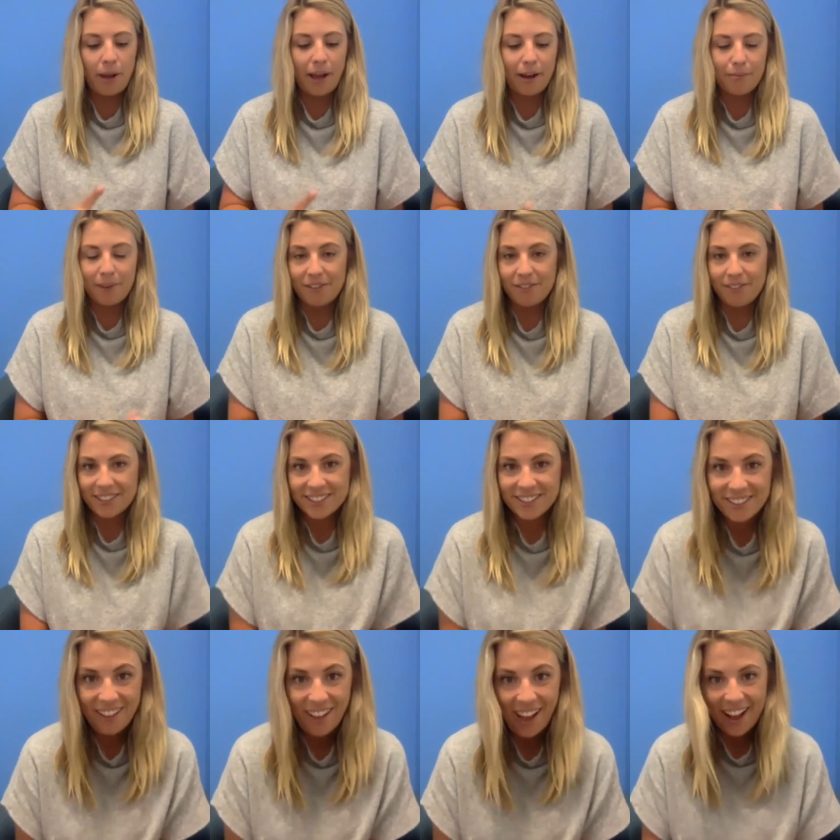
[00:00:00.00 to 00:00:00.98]
how to manifest
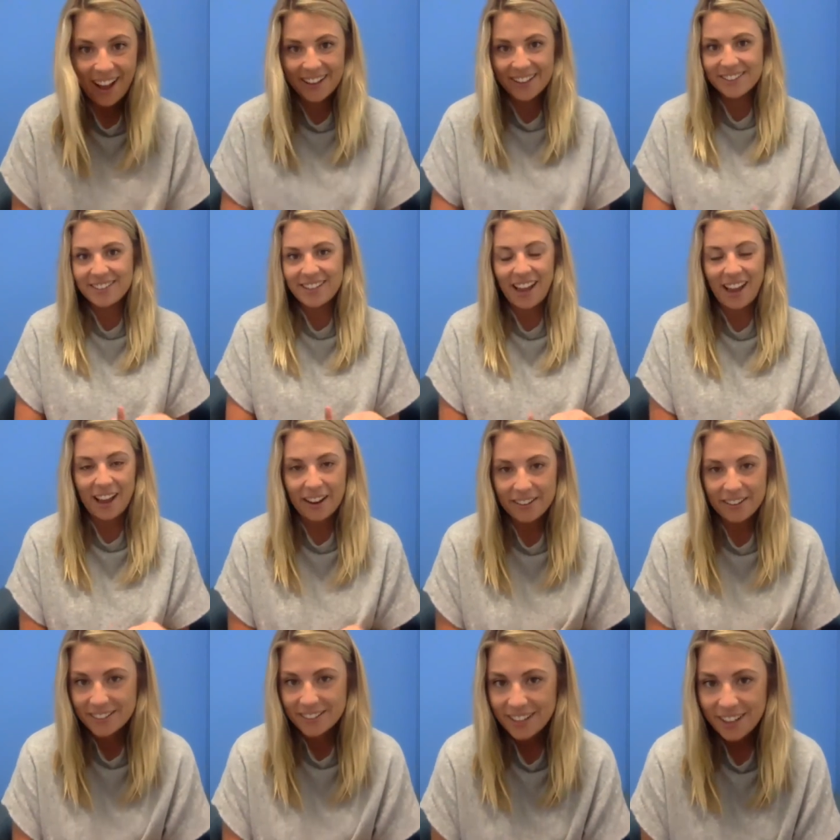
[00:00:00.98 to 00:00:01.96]
clients
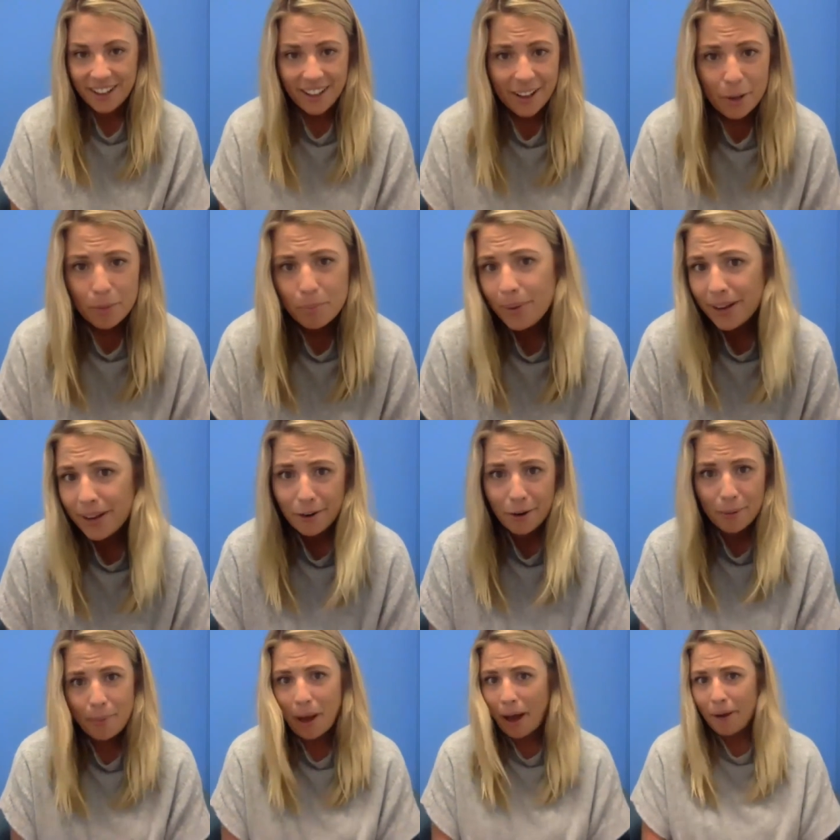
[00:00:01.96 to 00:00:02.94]
and bigger
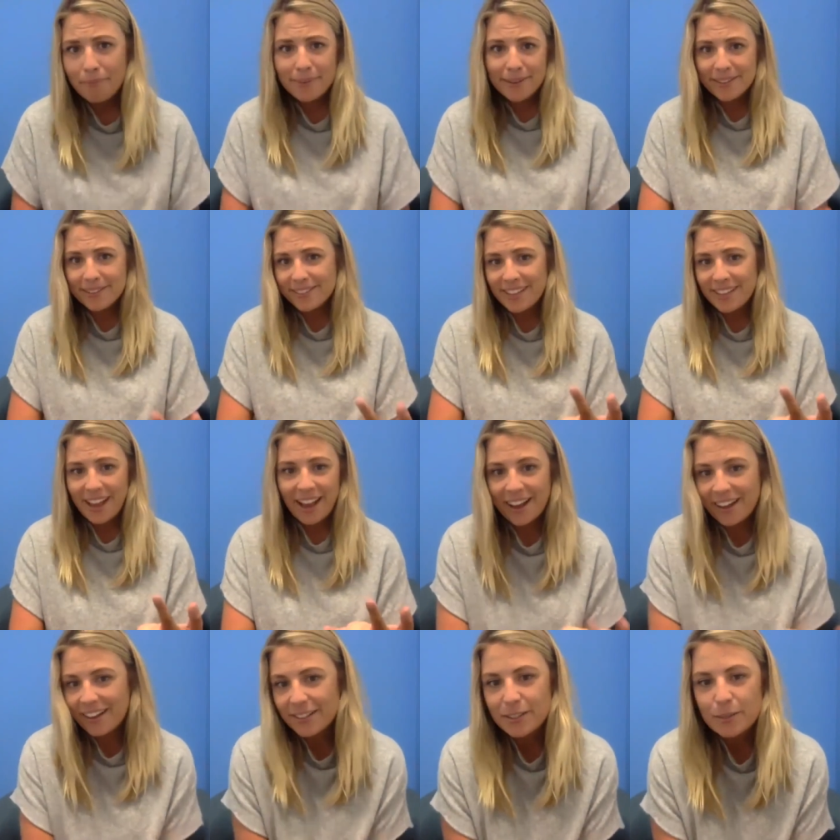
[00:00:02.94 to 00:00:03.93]
apartments
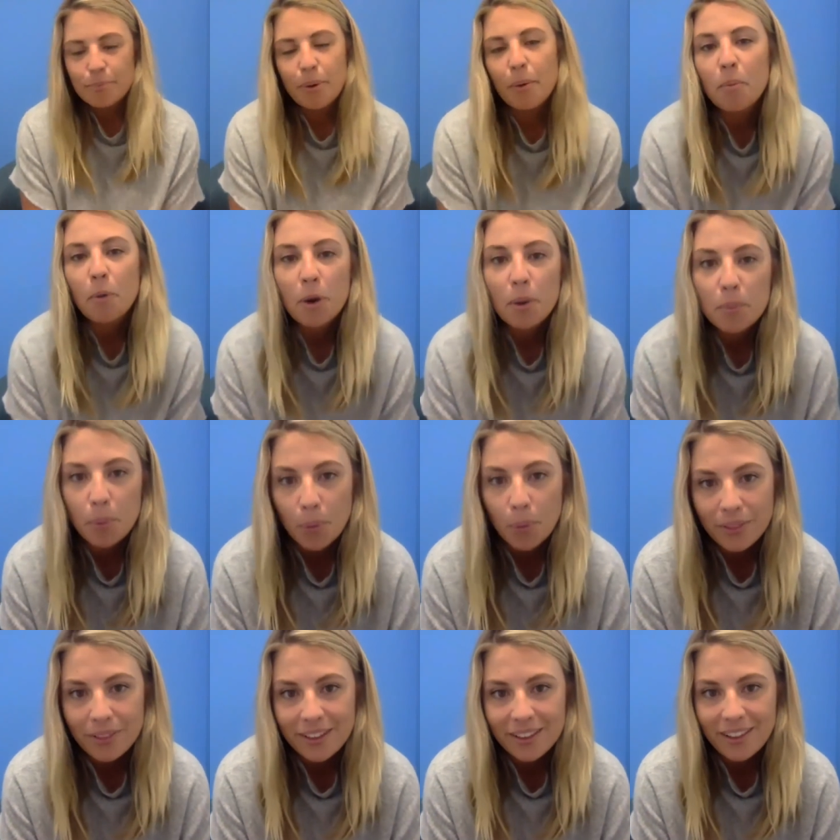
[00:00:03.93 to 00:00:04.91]
and but more
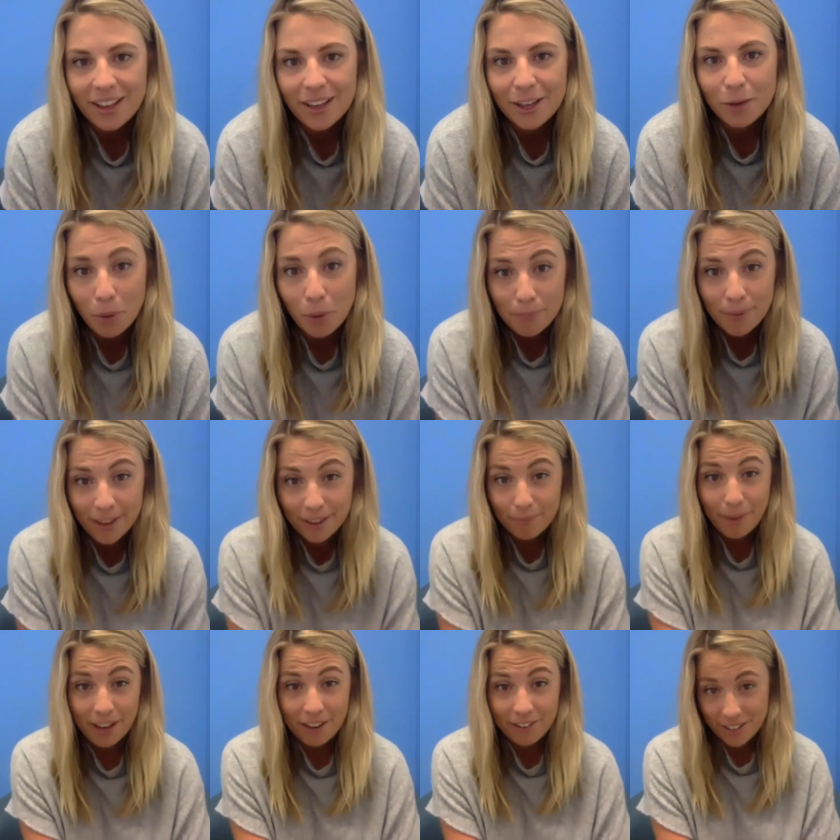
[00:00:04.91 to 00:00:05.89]
importantly like you want to ma-
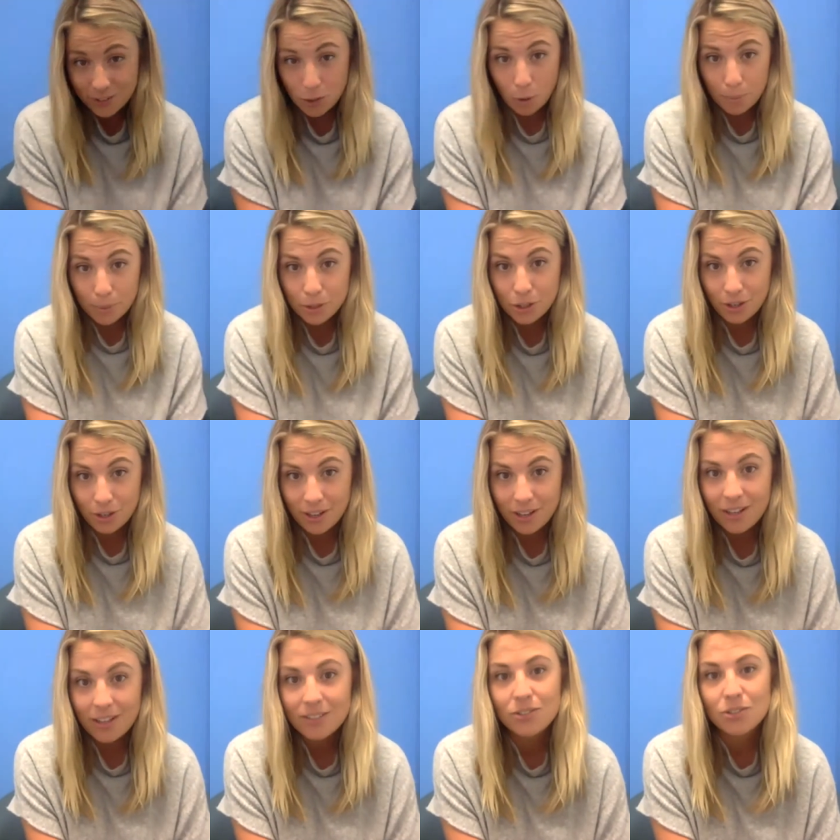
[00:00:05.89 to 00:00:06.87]
manifest
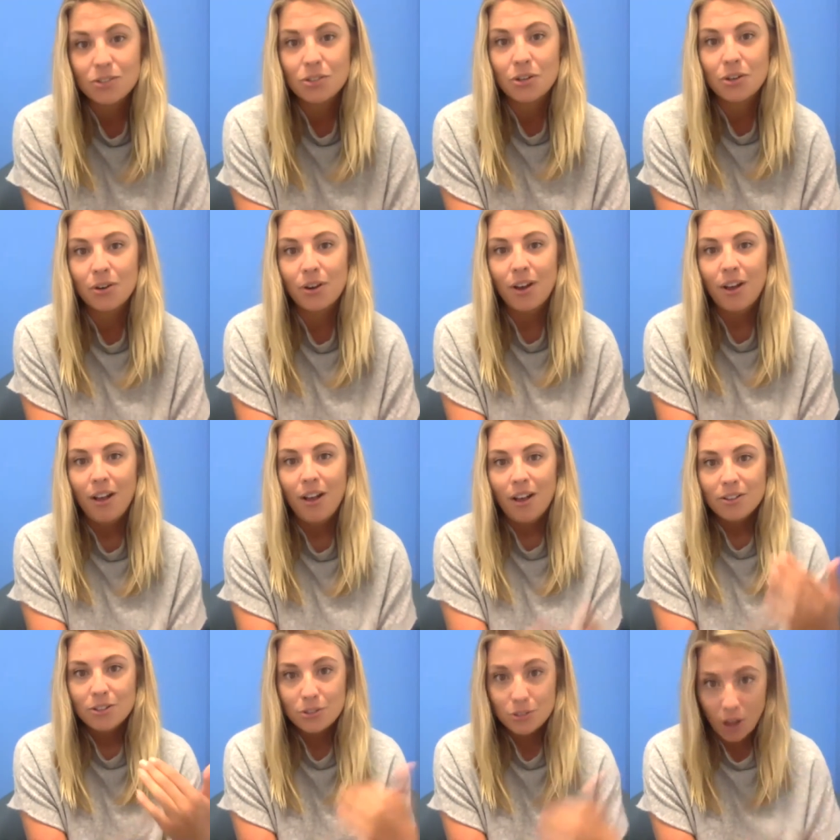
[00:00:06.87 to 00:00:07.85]
opportunities to
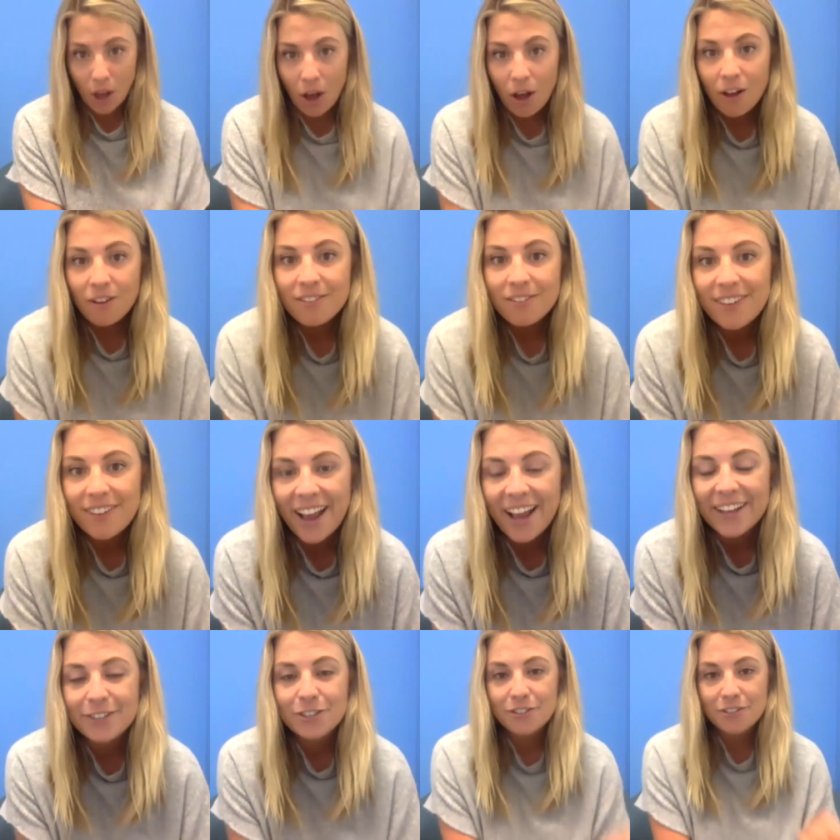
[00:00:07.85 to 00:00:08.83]
serve
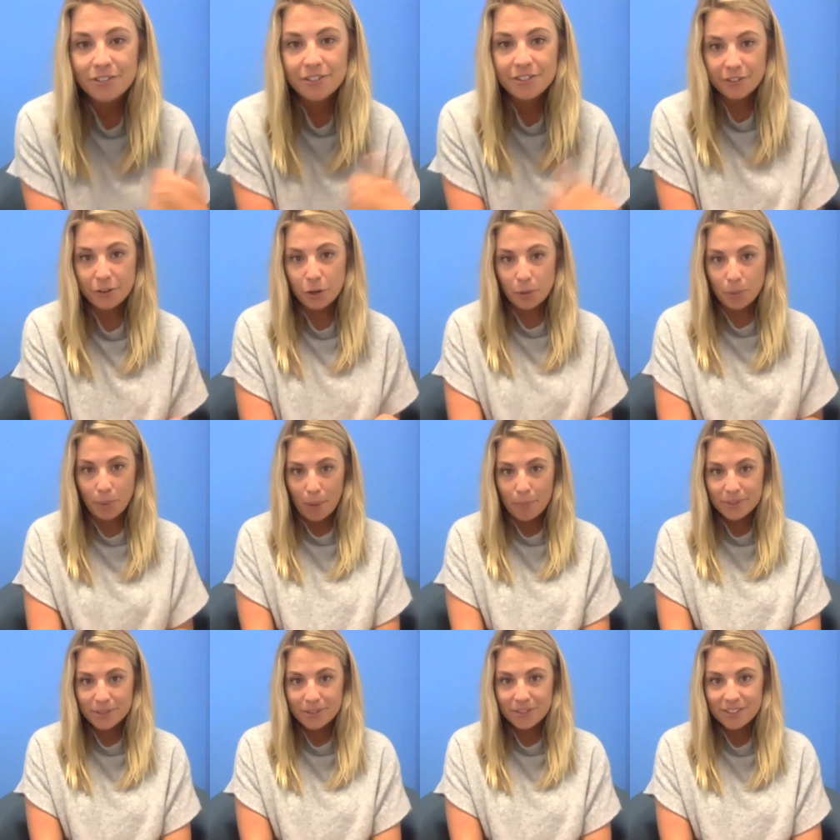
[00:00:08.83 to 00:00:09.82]
and to fulfill your
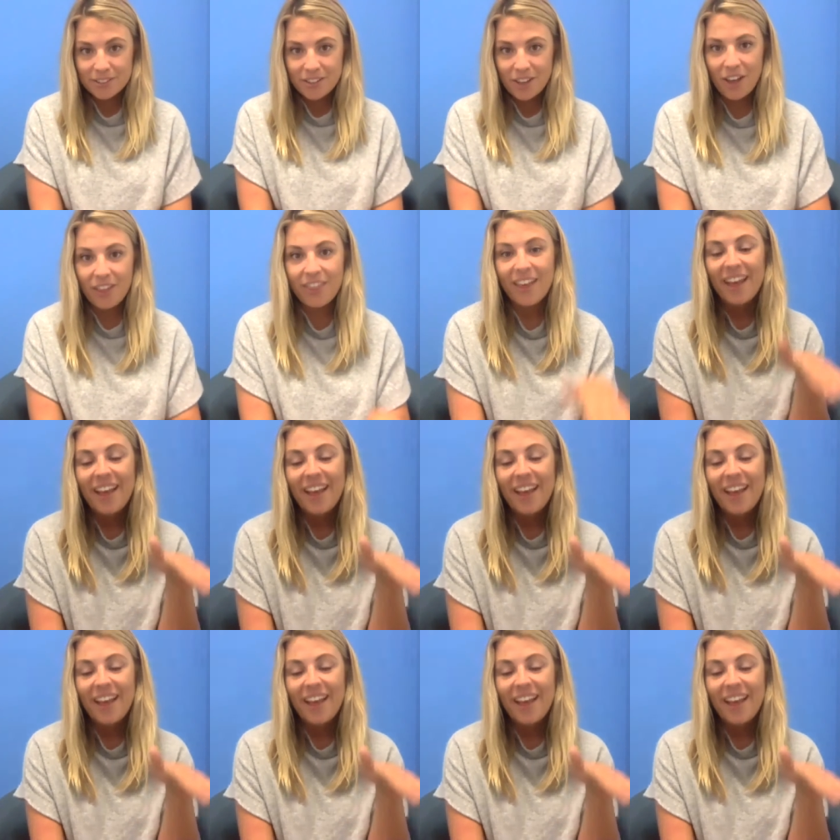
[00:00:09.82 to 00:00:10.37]
purpose on this earth,